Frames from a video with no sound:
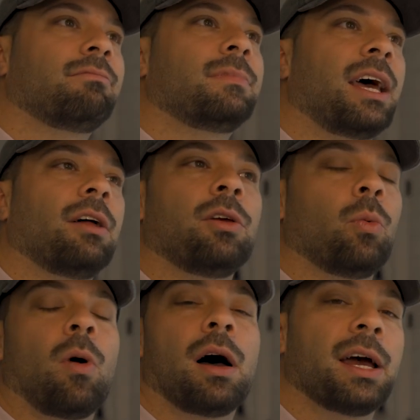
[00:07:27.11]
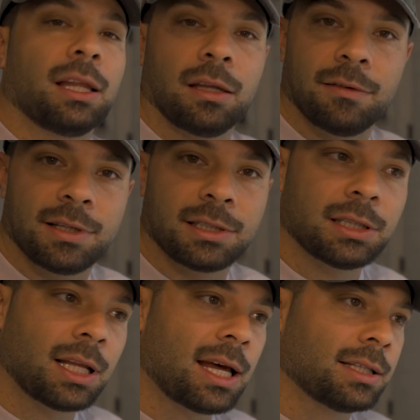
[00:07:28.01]
tell you why I love this
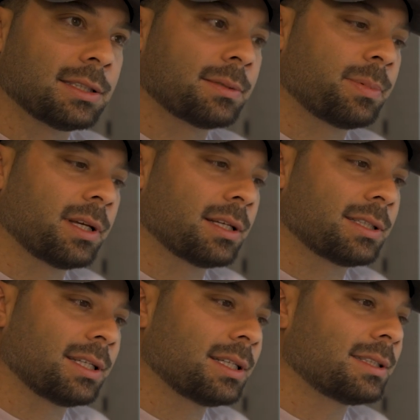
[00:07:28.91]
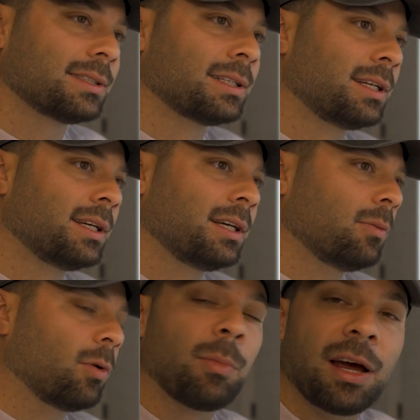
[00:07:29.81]
lens, because it is
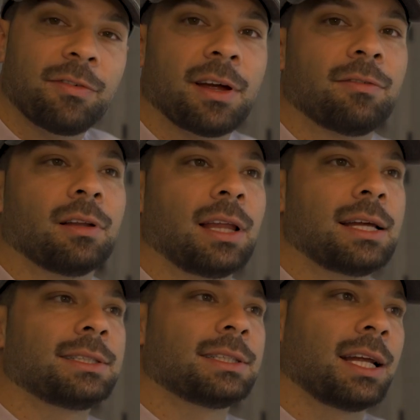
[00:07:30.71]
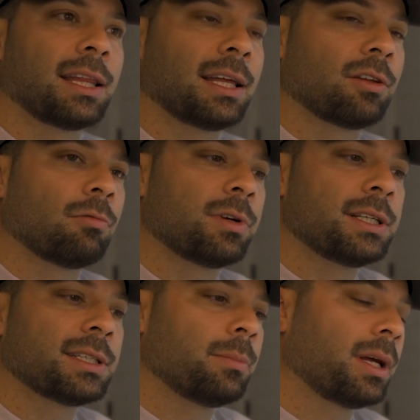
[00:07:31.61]
one of my favorite lenses, and I think the
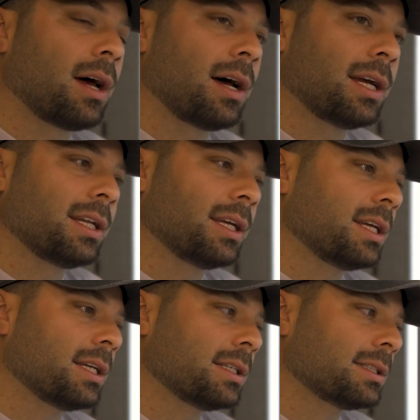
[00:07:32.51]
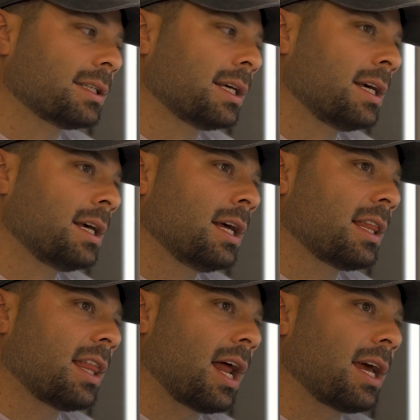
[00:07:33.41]
reason behind it is
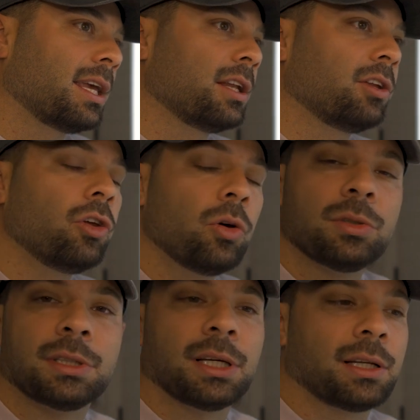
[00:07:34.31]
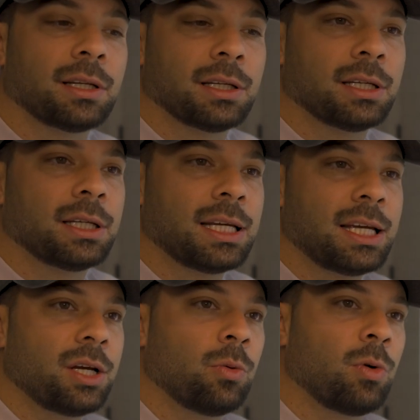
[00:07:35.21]
that I can use it
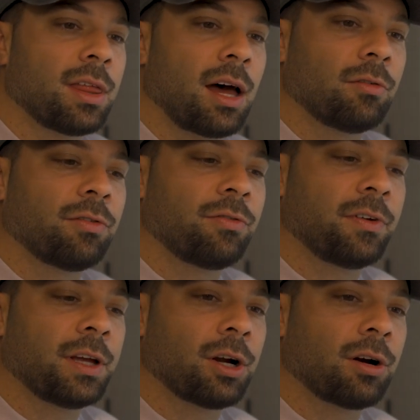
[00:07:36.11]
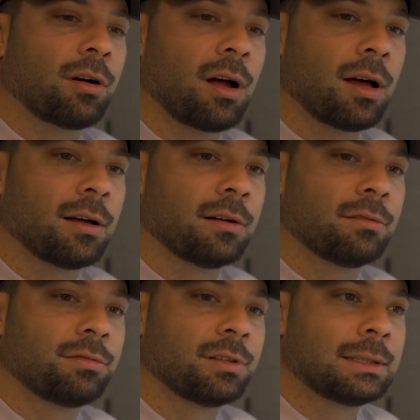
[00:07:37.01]
without fear of